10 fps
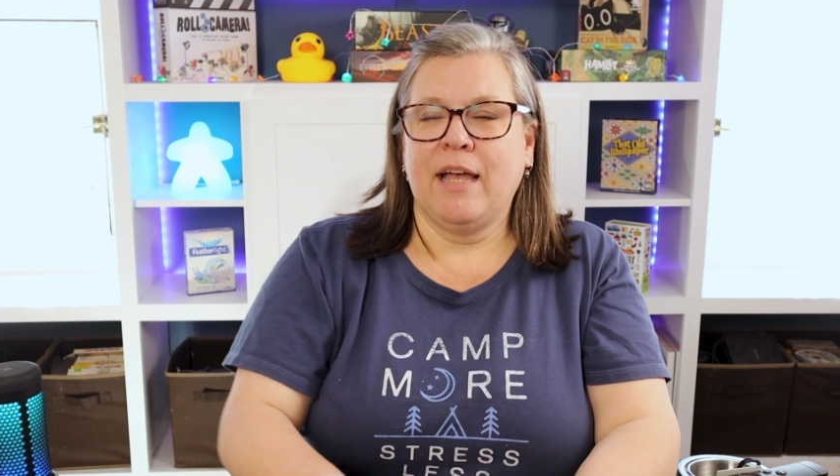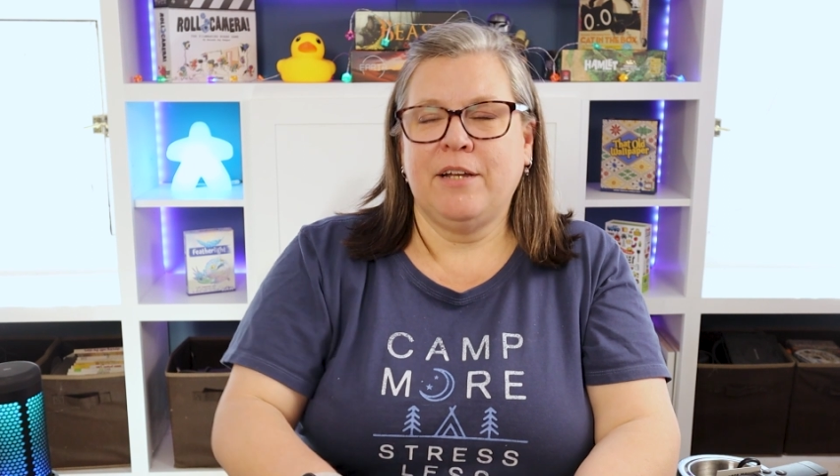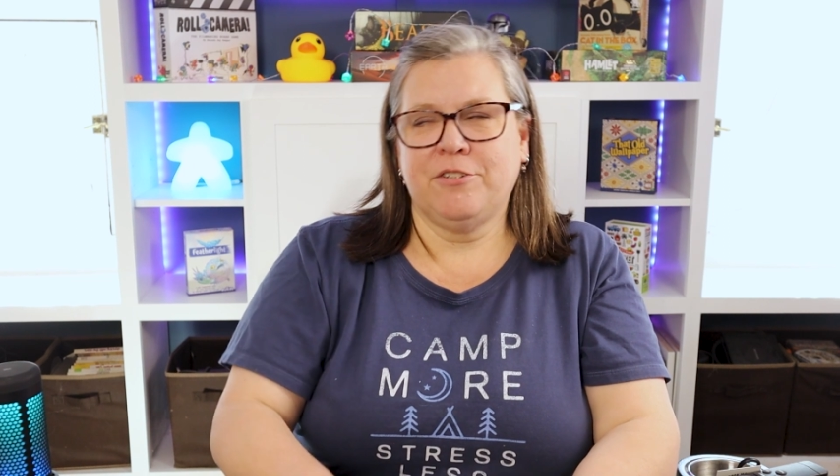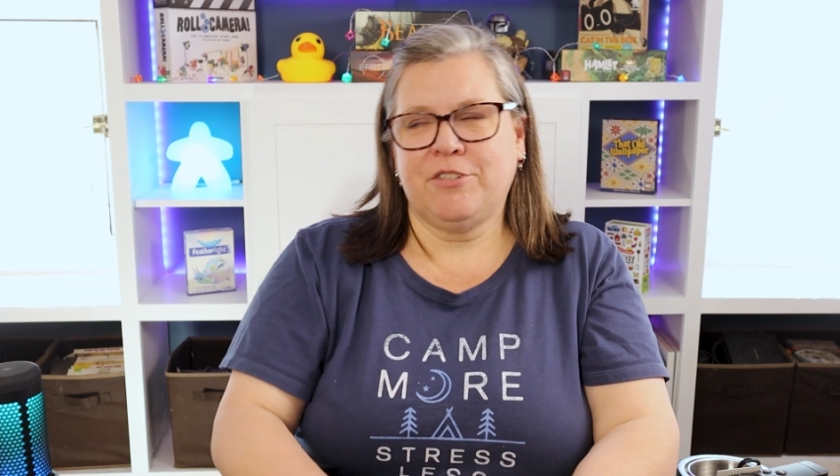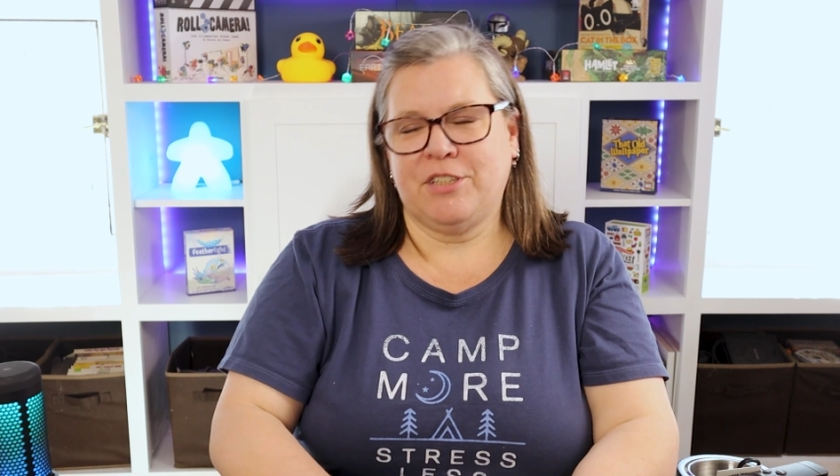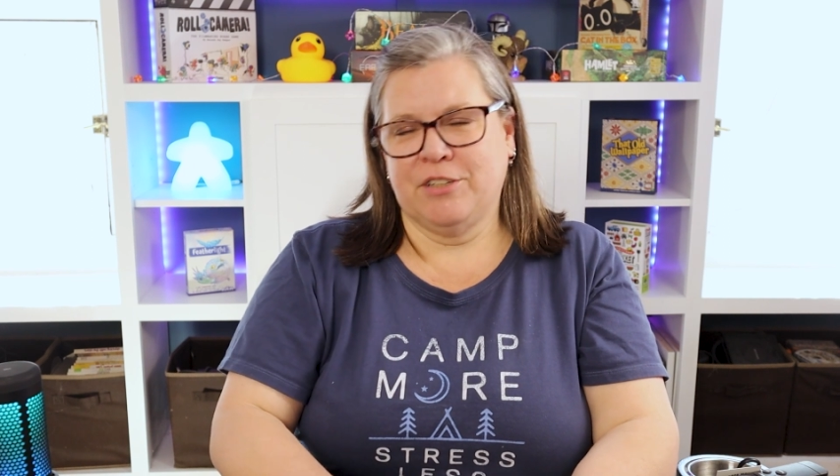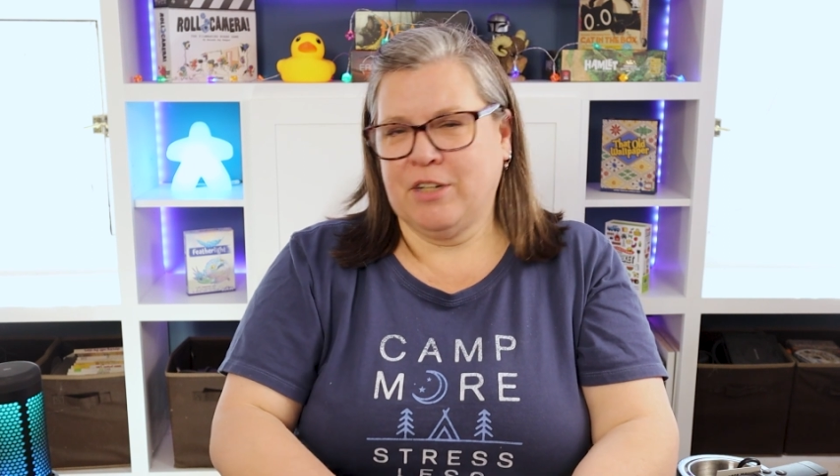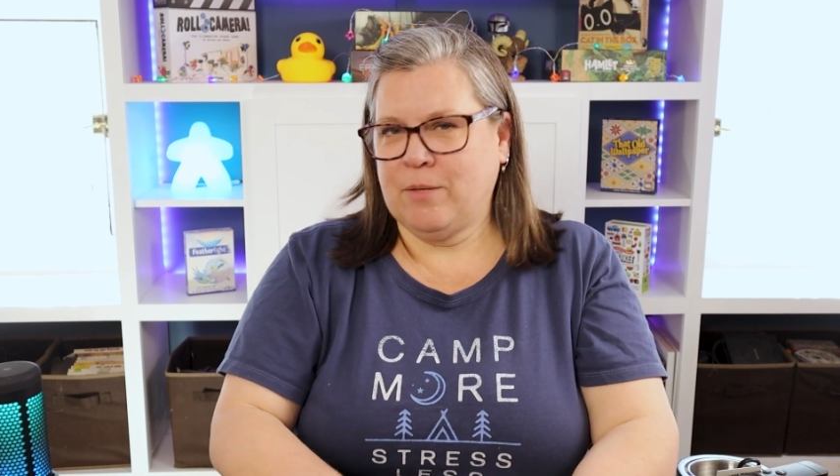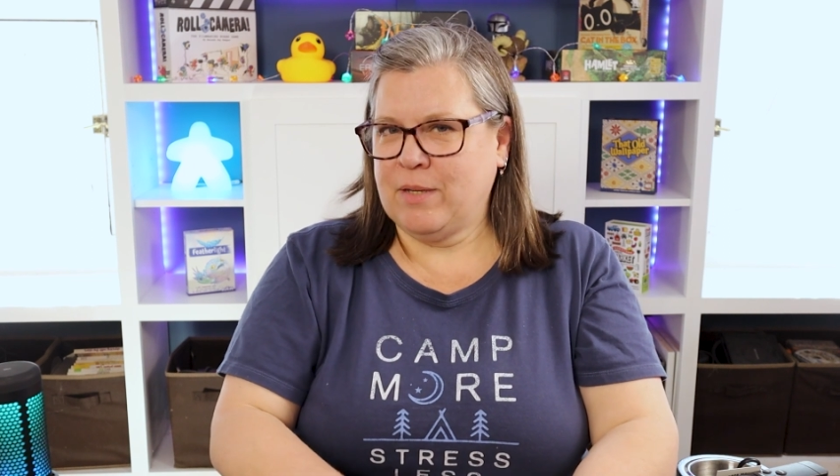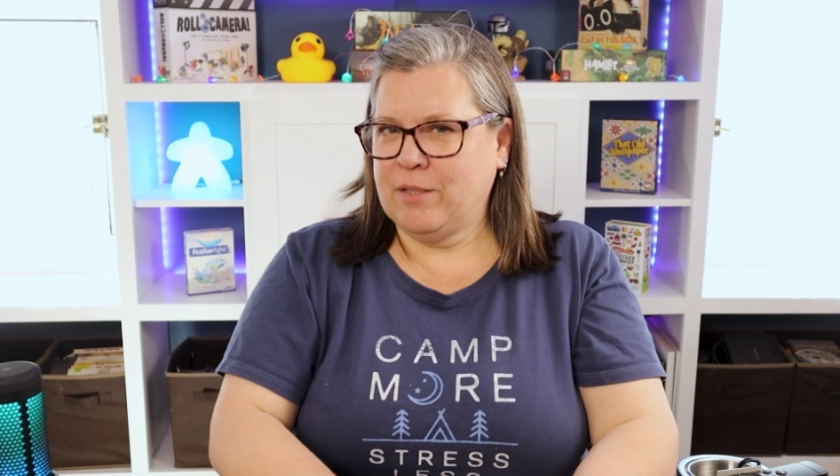and you're still
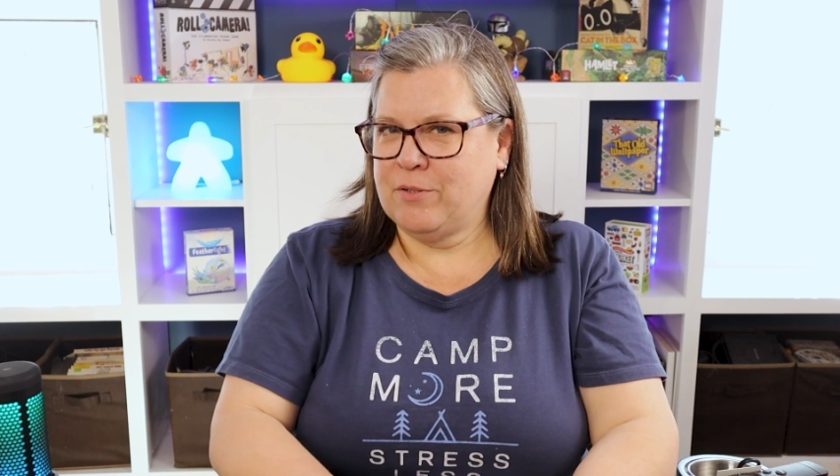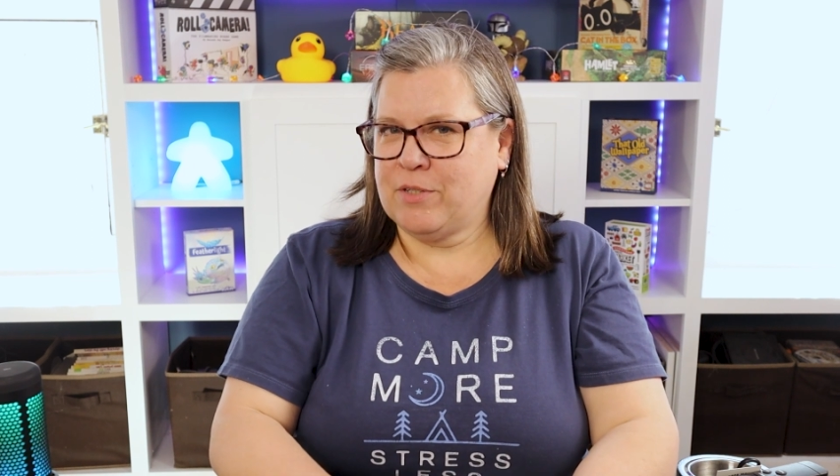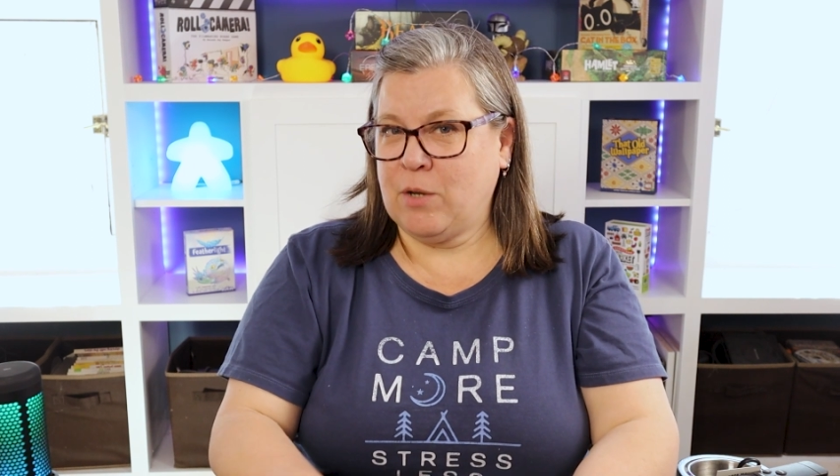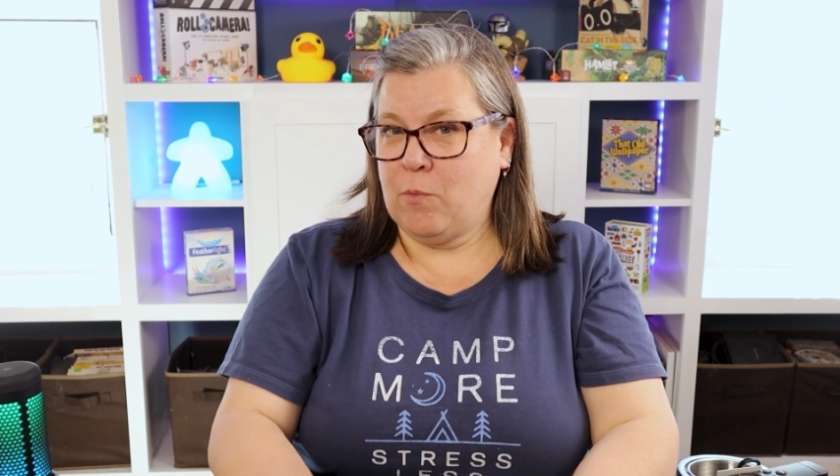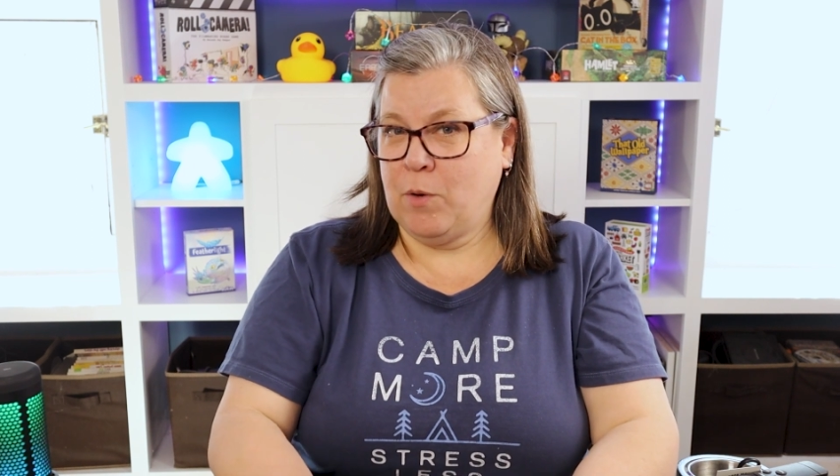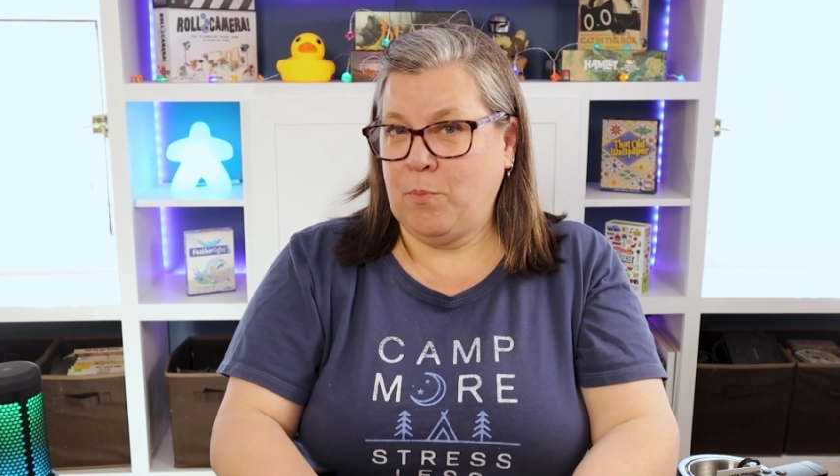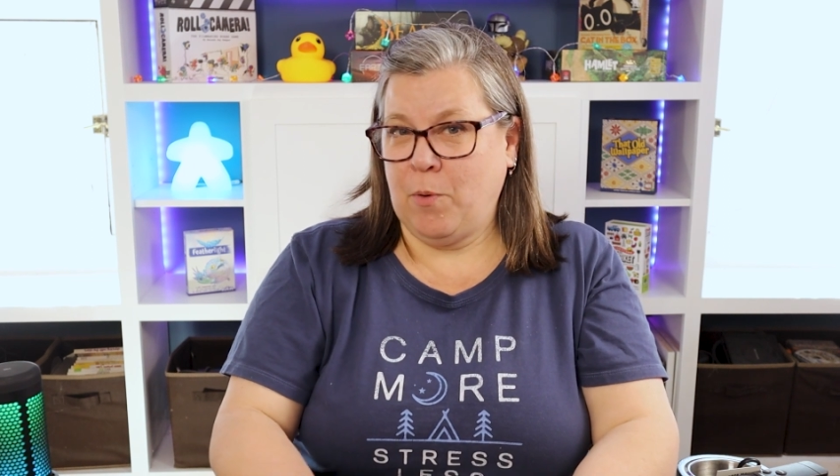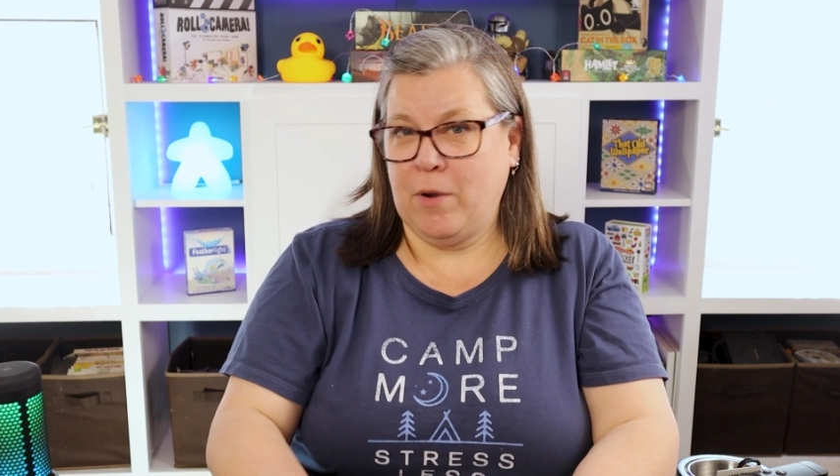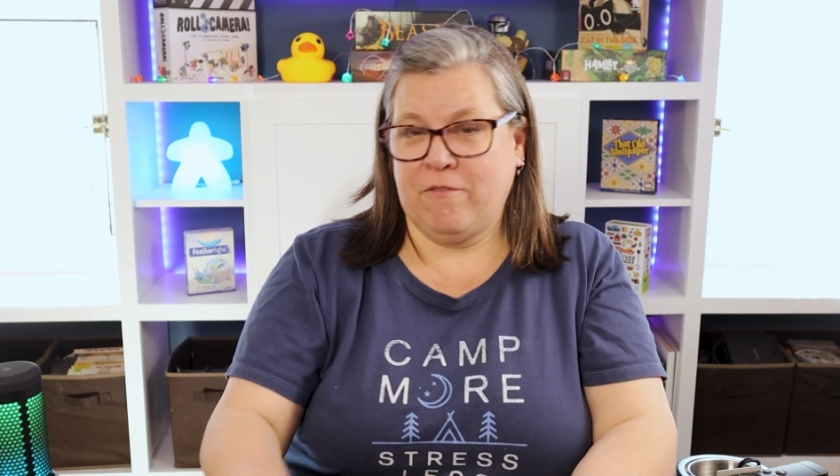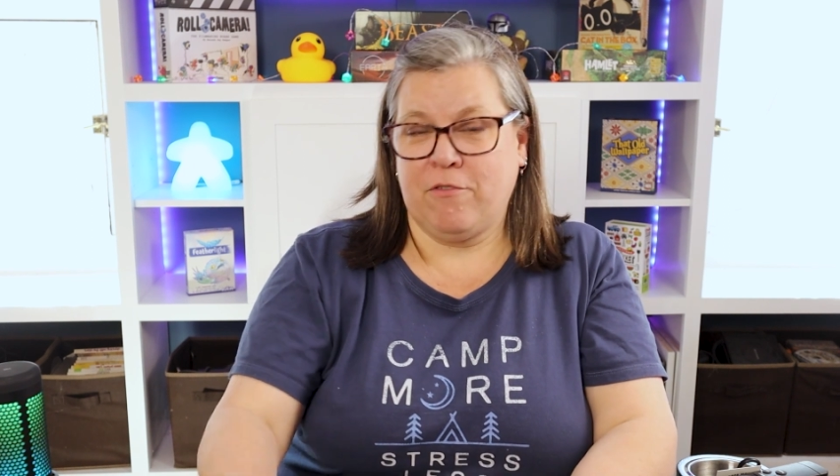going to be losing 1
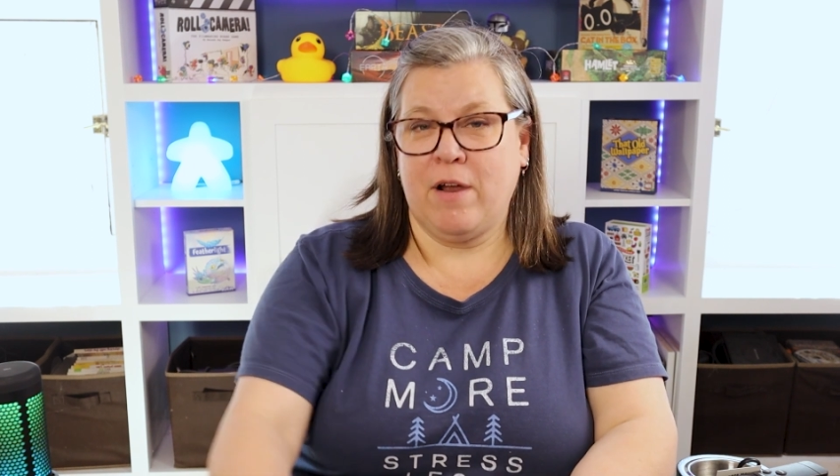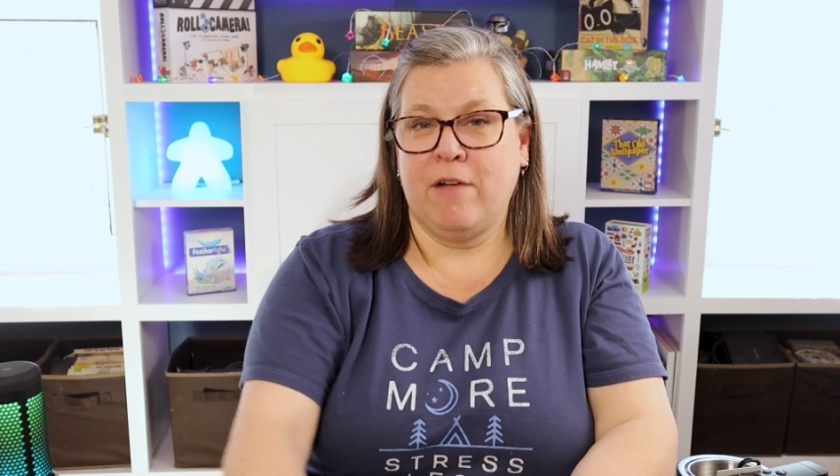point for